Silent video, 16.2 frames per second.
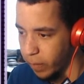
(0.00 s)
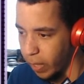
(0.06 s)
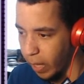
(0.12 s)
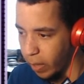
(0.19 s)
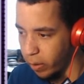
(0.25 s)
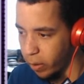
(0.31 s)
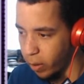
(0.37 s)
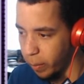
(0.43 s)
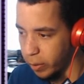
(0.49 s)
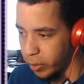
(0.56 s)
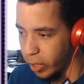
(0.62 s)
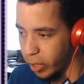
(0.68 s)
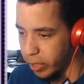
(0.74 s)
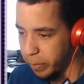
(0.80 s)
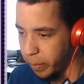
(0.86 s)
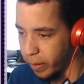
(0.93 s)
I don't know, but
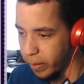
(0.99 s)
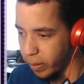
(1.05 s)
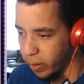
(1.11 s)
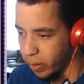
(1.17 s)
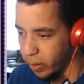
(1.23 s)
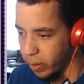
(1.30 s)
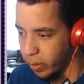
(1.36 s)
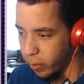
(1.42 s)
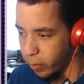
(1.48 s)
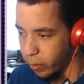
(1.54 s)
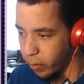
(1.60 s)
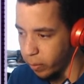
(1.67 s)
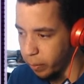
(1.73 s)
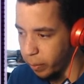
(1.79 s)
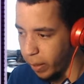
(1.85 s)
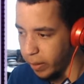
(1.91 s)
judging by the look the,
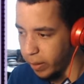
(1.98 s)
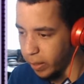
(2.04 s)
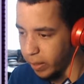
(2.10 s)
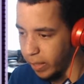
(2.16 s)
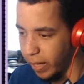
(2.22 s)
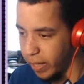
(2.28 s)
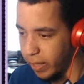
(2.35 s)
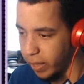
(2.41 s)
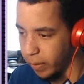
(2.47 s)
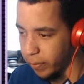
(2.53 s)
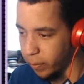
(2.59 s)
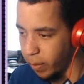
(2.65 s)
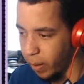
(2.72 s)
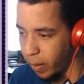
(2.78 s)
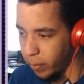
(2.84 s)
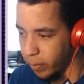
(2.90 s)
by the landing of the
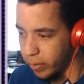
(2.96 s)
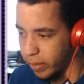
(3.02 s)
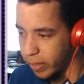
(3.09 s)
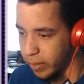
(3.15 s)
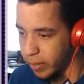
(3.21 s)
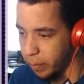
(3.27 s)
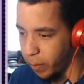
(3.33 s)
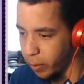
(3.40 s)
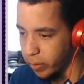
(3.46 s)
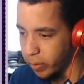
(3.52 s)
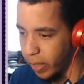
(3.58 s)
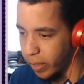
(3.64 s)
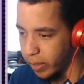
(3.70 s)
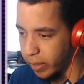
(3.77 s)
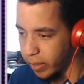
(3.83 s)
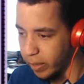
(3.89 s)
rubble, it seems most
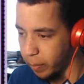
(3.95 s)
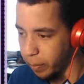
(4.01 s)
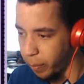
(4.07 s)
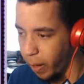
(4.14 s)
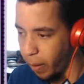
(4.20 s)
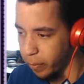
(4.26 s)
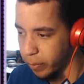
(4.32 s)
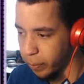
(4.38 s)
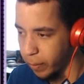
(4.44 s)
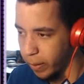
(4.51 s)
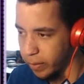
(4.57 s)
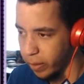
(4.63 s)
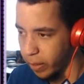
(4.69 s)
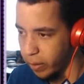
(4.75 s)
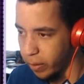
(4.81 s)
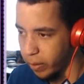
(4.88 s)
likely that the bomb was
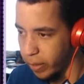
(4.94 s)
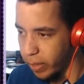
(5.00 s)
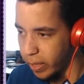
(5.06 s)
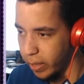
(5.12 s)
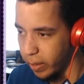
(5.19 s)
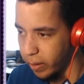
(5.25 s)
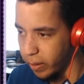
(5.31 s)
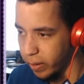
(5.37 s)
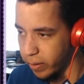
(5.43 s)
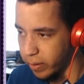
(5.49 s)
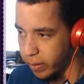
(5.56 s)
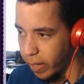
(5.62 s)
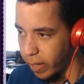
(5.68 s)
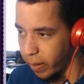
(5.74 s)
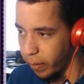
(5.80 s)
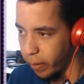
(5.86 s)
placed underneath the
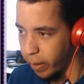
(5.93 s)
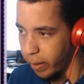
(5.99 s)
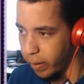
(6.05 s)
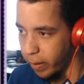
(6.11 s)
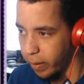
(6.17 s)
stairway.